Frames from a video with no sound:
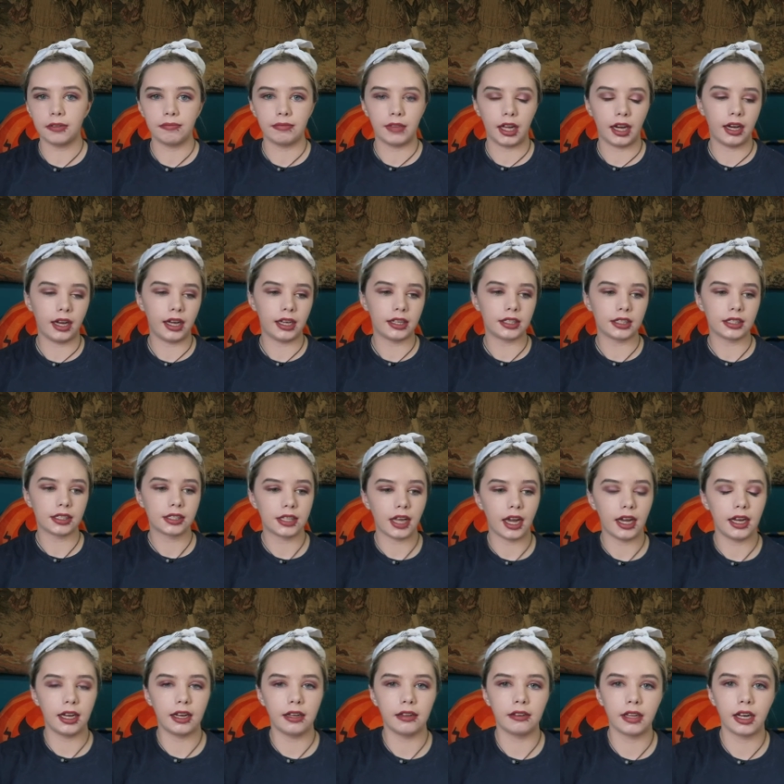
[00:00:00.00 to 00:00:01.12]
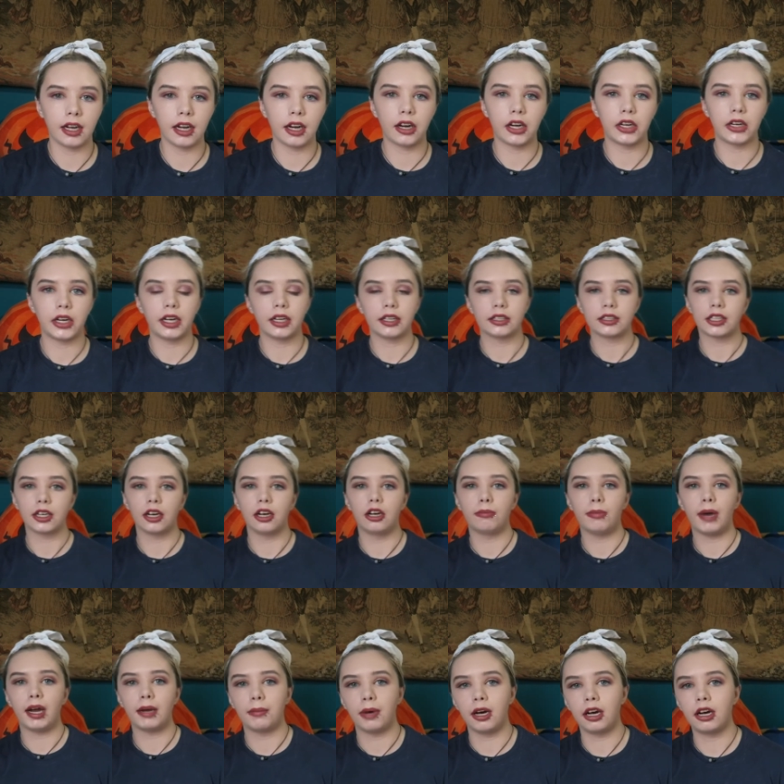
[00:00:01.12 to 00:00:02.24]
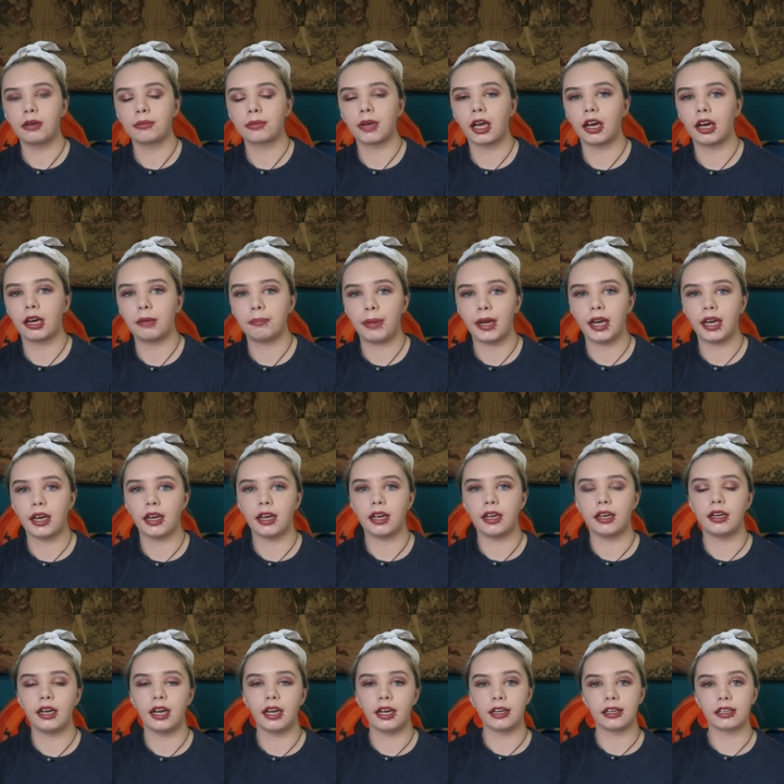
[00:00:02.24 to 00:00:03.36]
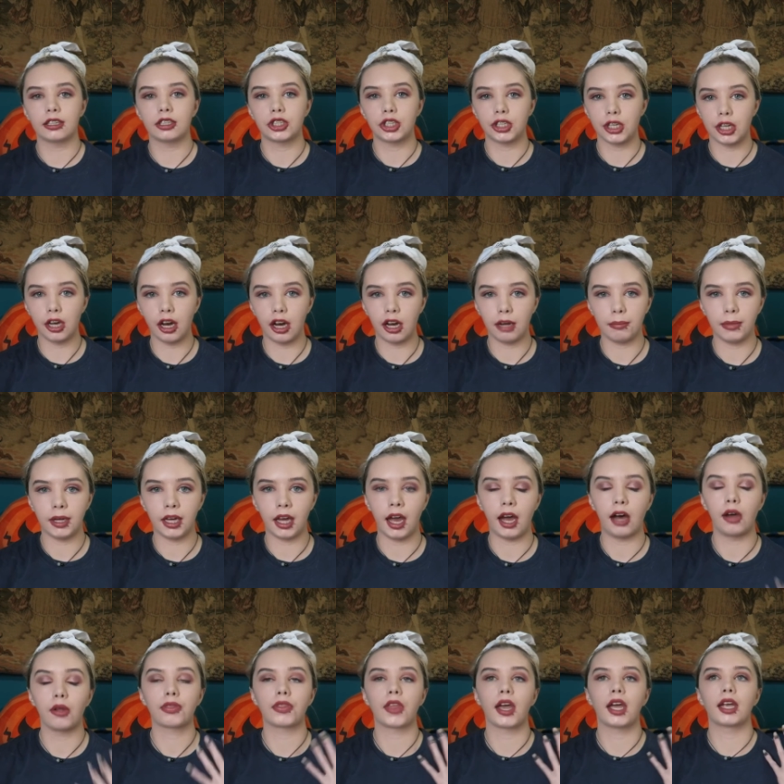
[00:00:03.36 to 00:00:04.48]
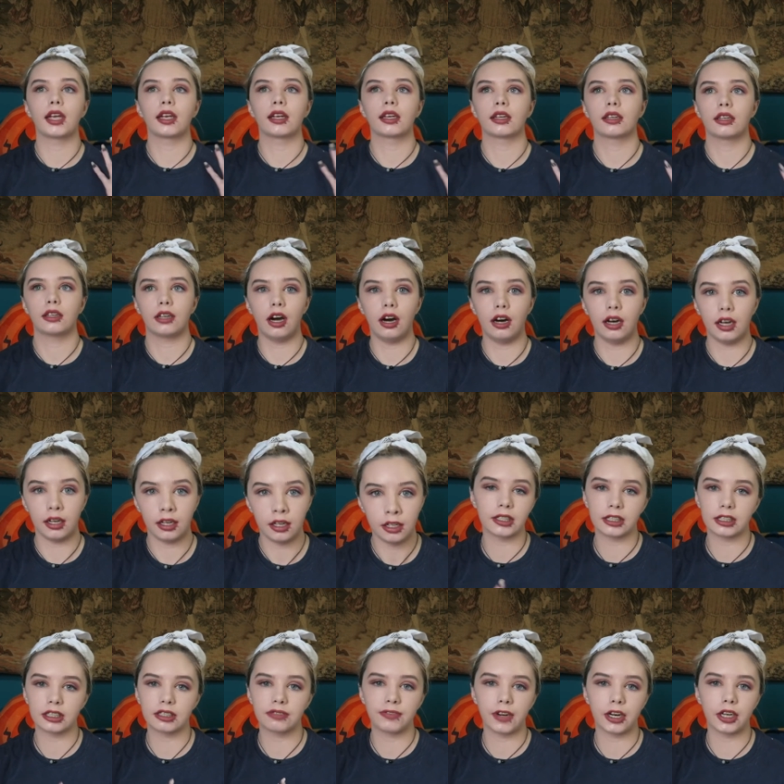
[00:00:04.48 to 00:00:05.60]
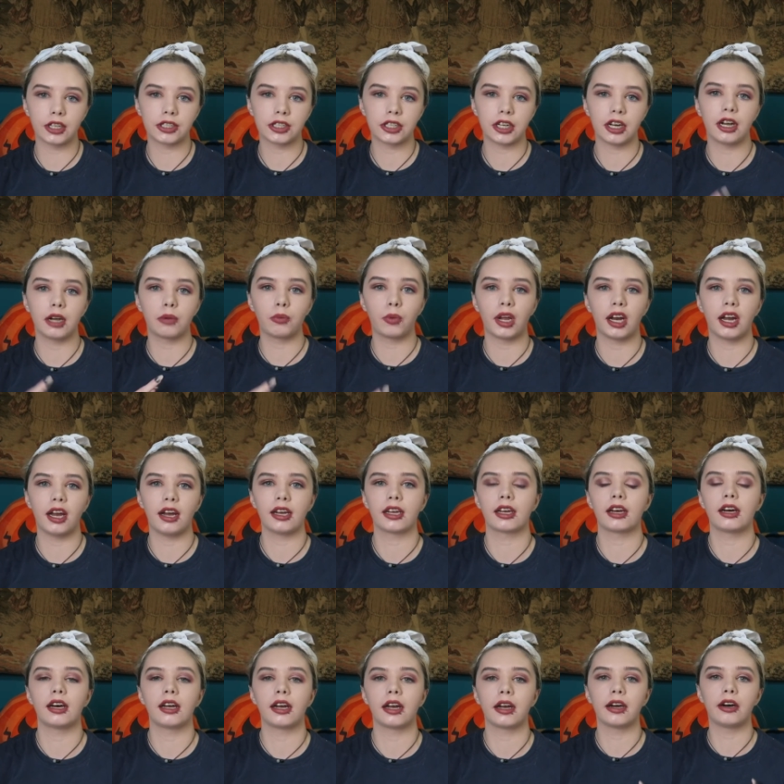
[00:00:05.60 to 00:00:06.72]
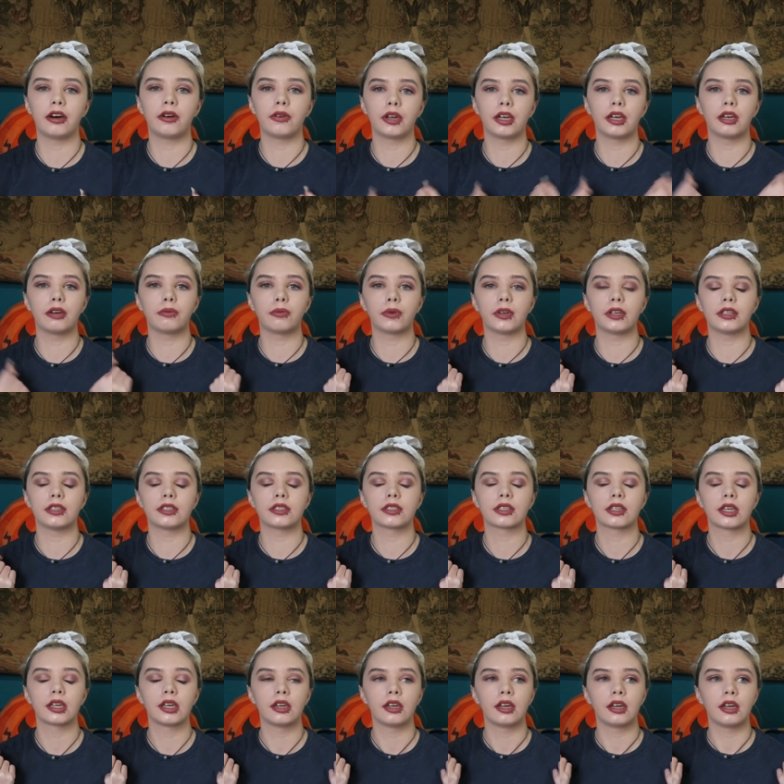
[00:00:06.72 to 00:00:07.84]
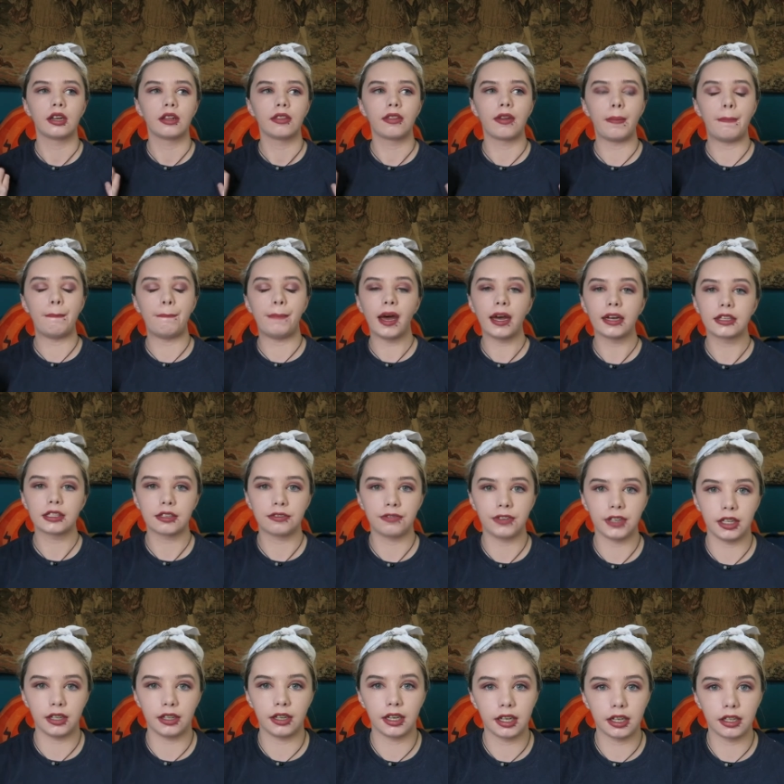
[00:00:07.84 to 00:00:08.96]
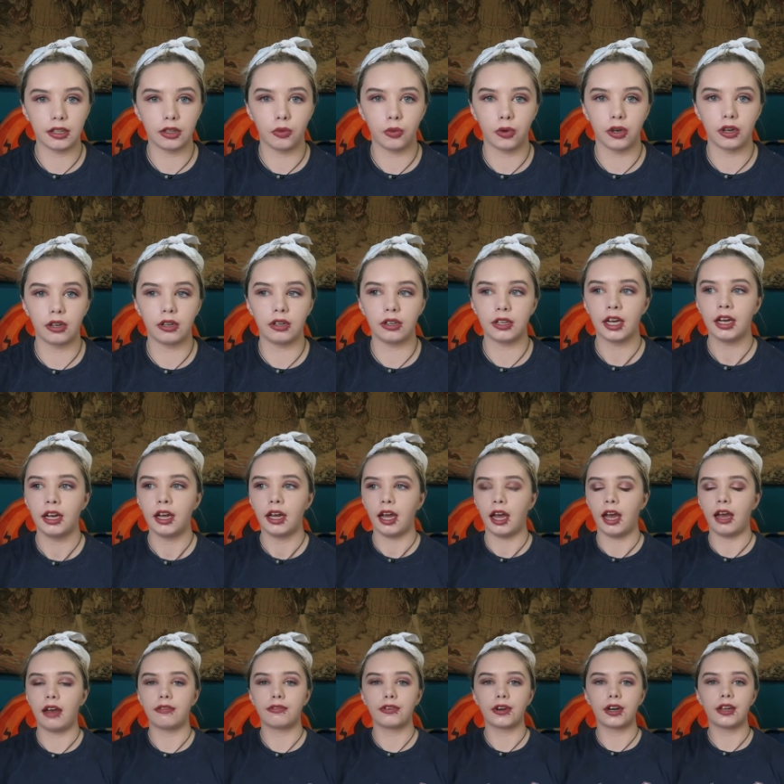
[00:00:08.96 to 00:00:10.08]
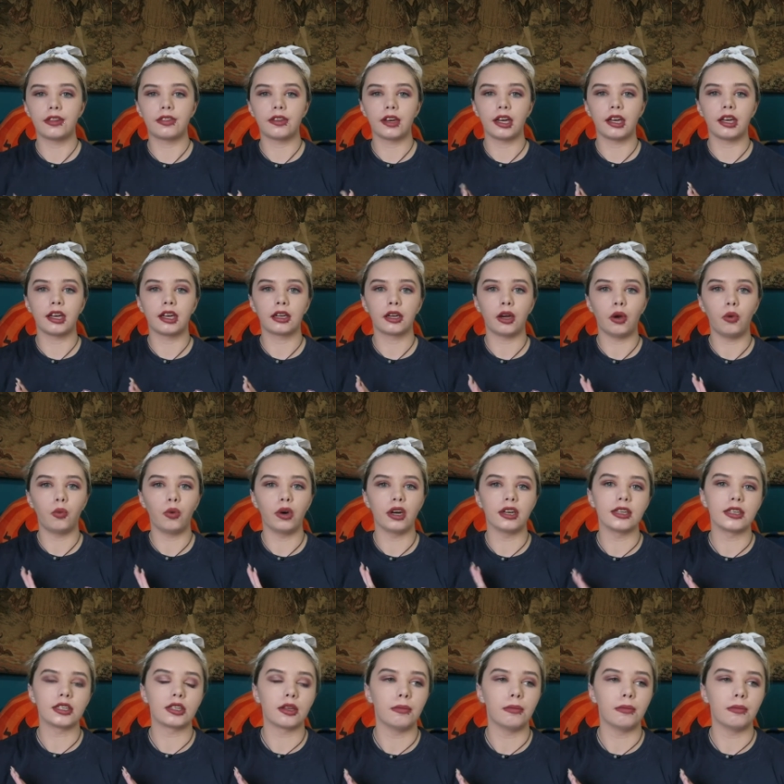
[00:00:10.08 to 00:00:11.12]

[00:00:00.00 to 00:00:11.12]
I had to stay in there until my mom got paid and she got me out. Thank God. This first time when I got out, it was the best feeling in the world. Everything was